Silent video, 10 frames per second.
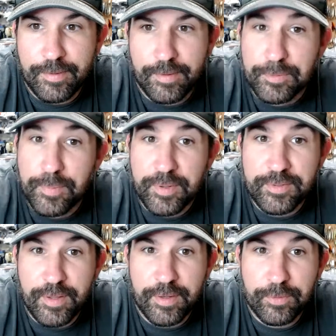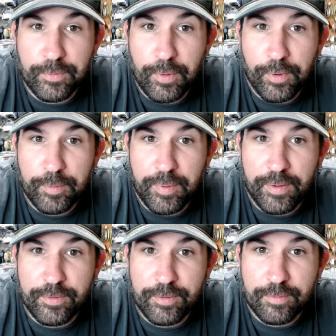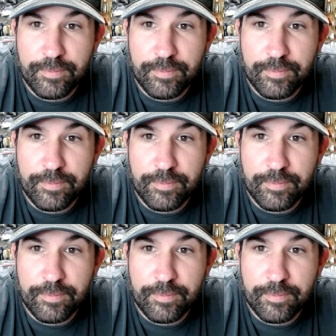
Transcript: As much as I like to throw hard baits,